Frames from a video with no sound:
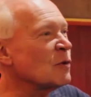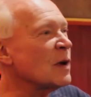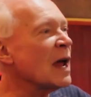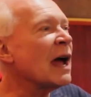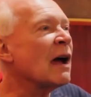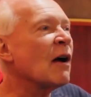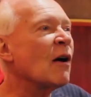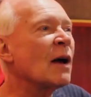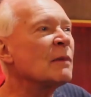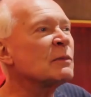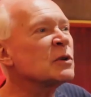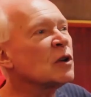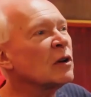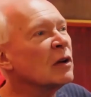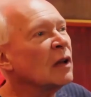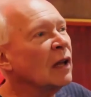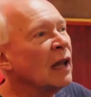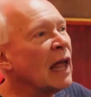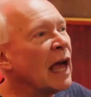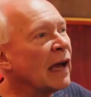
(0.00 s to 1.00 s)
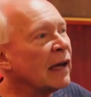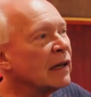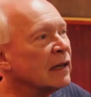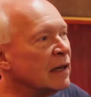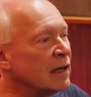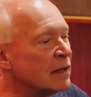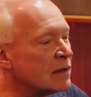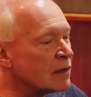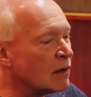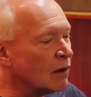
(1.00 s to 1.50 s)
Now I'm sort of
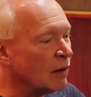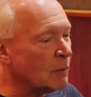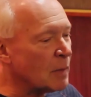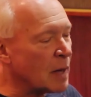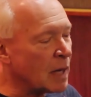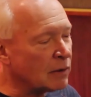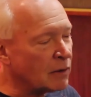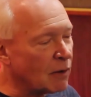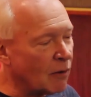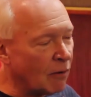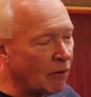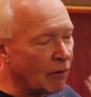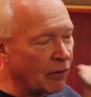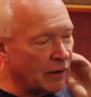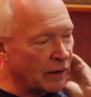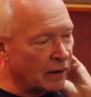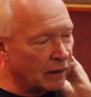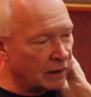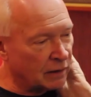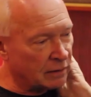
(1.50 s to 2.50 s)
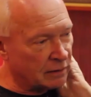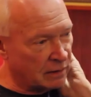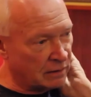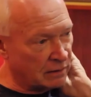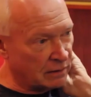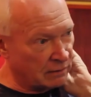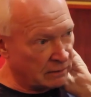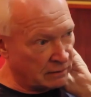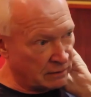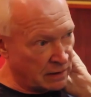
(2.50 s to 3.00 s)
lackadaisical about the whole thing.
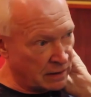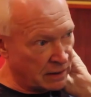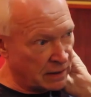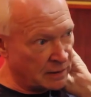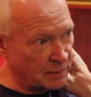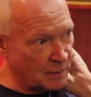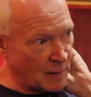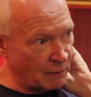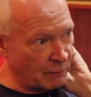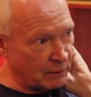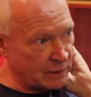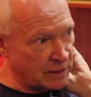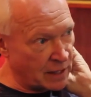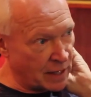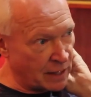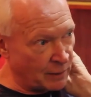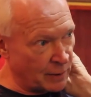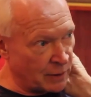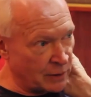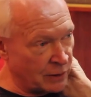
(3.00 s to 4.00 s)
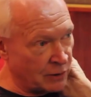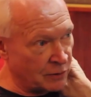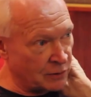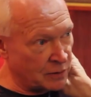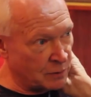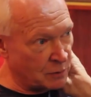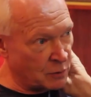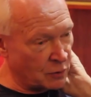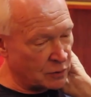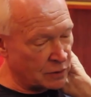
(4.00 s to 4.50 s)
Uh, it's my retirement years,
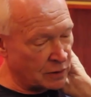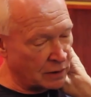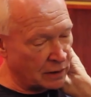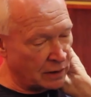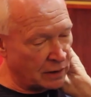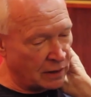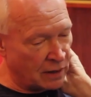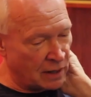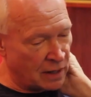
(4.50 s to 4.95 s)
supposedly.